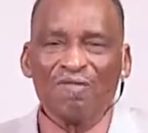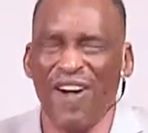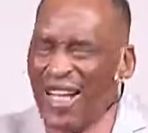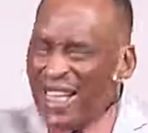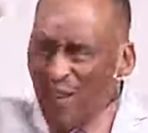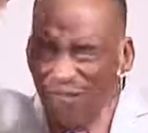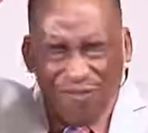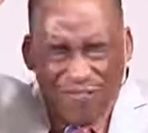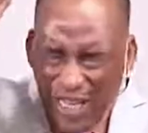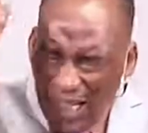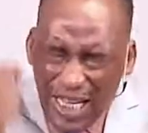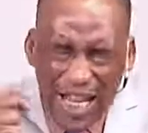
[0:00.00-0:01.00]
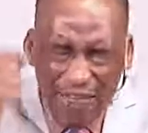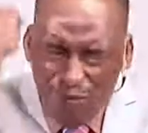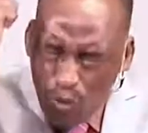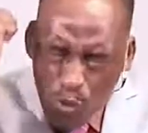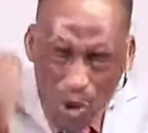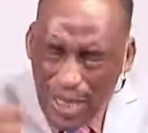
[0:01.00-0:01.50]
Father, fill
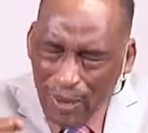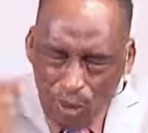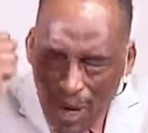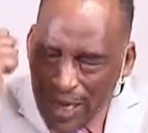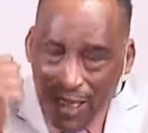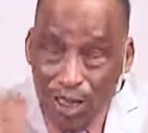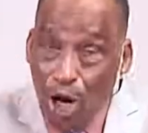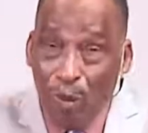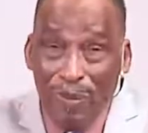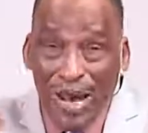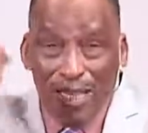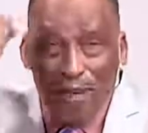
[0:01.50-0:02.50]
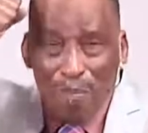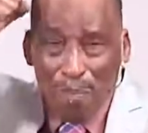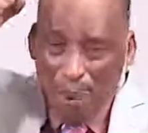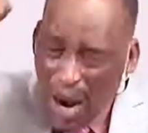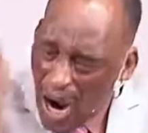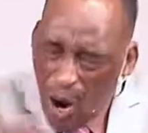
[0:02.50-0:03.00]
everyone right now by the
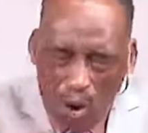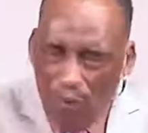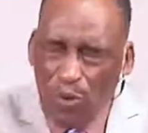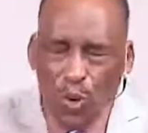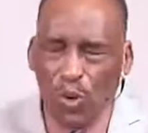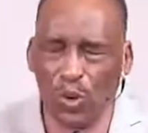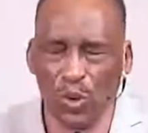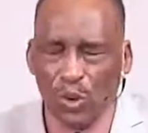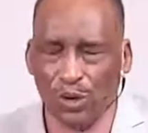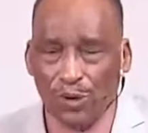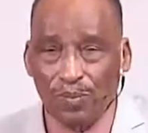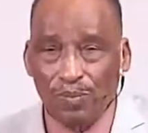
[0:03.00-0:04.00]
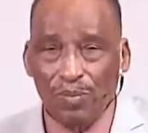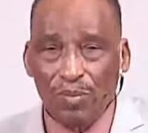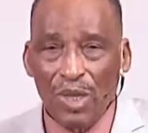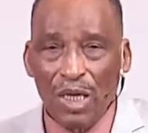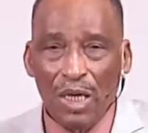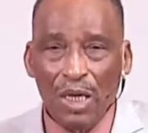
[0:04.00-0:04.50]
power of the Holy Ghost.
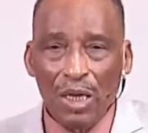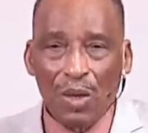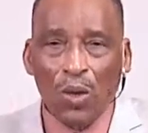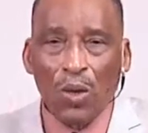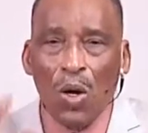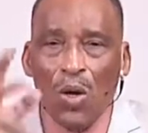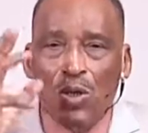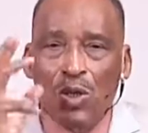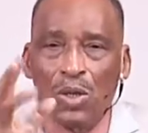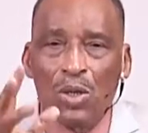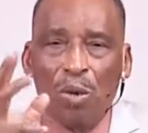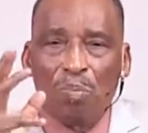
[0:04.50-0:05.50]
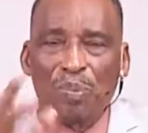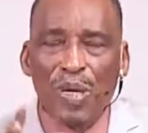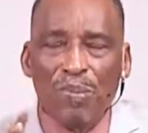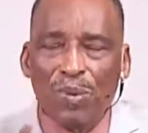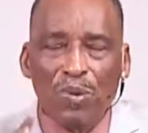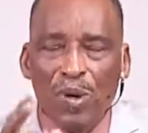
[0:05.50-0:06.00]
Close your
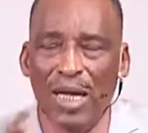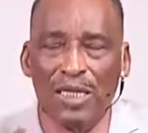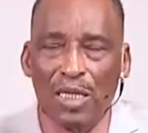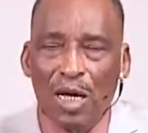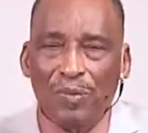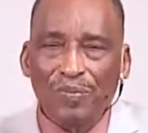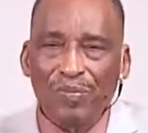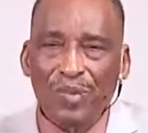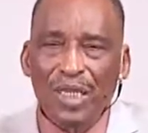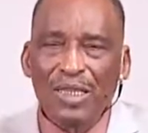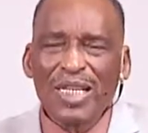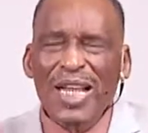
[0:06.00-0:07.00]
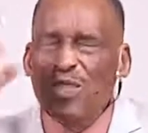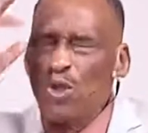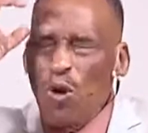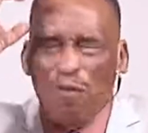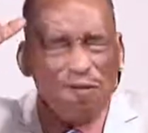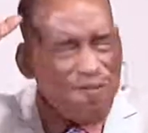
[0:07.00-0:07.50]
people right now.
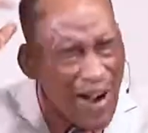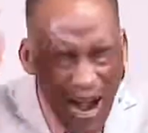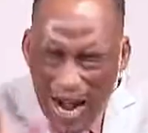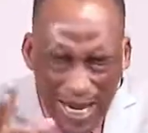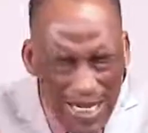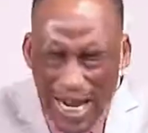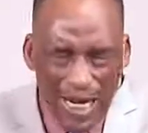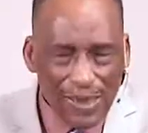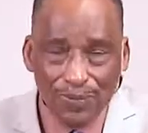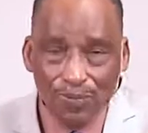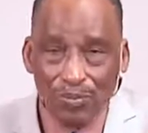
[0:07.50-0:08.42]
Let your fire